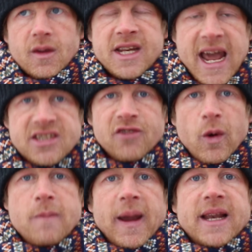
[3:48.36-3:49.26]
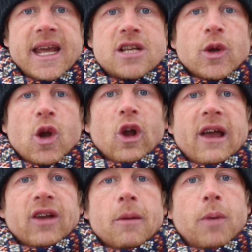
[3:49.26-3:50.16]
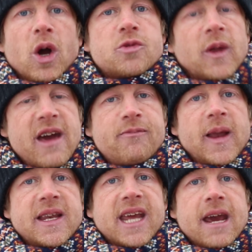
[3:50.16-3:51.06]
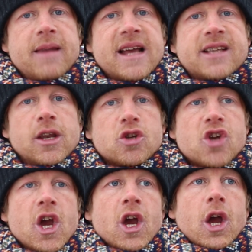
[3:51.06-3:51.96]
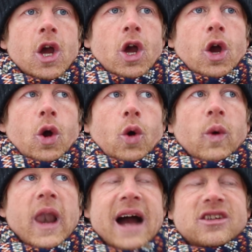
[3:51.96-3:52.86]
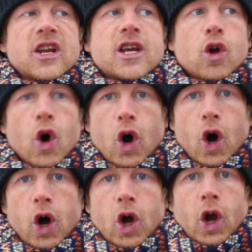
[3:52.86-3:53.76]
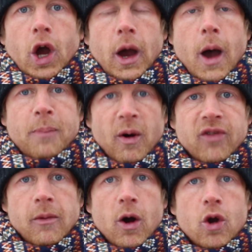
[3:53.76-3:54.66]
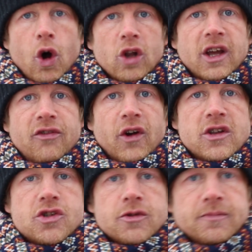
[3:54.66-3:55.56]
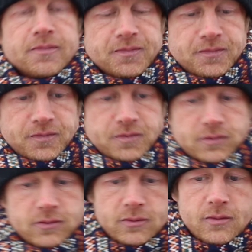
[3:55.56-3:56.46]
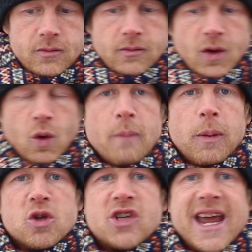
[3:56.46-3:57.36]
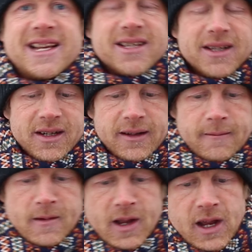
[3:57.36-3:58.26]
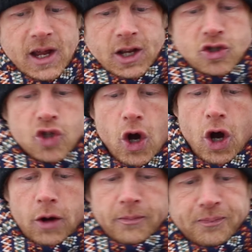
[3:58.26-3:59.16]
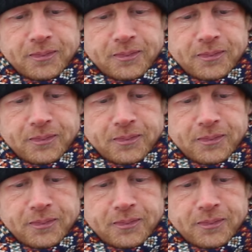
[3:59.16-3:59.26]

Yes, if we beat Leeds, we go level on points, but they've played a game less than us. We'll actually go above them on goal difference. We're plus eight. So,